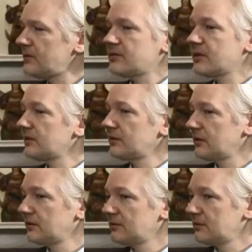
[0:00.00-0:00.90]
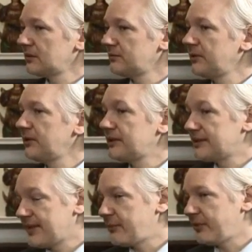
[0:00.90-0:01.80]
This is a completely
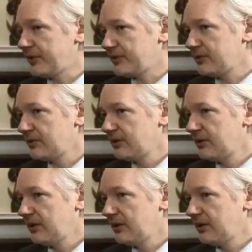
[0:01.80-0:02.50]
separate